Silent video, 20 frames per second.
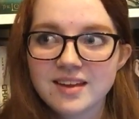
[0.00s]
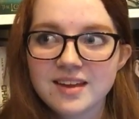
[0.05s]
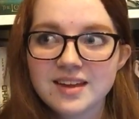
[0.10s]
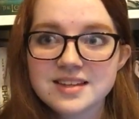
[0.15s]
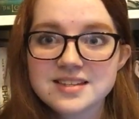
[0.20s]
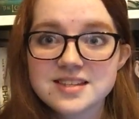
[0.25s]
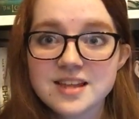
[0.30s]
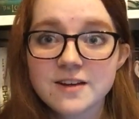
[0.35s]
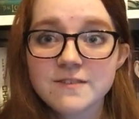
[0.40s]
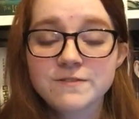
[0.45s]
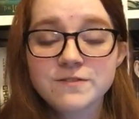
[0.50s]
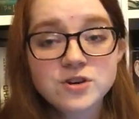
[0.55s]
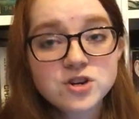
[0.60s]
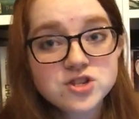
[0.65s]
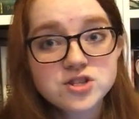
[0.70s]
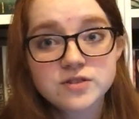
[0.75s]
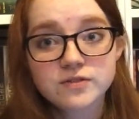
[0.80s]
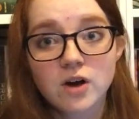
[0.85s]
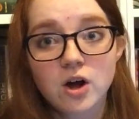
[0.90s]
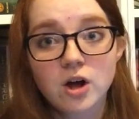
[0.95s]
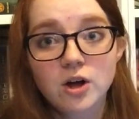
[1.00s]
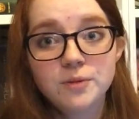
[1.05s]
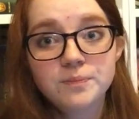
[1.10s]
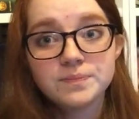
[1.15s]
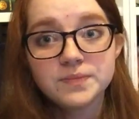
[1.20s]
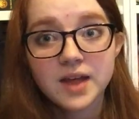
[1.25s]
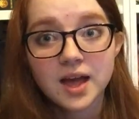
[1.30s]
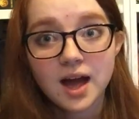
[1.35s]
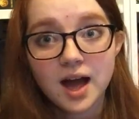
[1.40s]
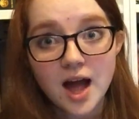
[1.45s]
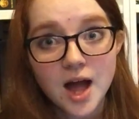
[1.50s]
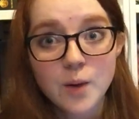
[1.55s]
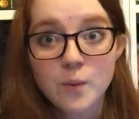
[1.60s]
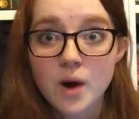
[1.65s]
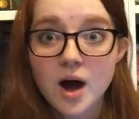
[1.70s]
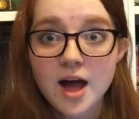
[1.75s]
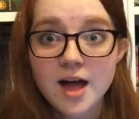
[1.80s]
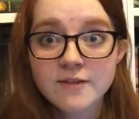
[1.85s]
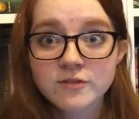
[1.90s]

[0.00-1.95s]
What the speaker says: is that first of all, I want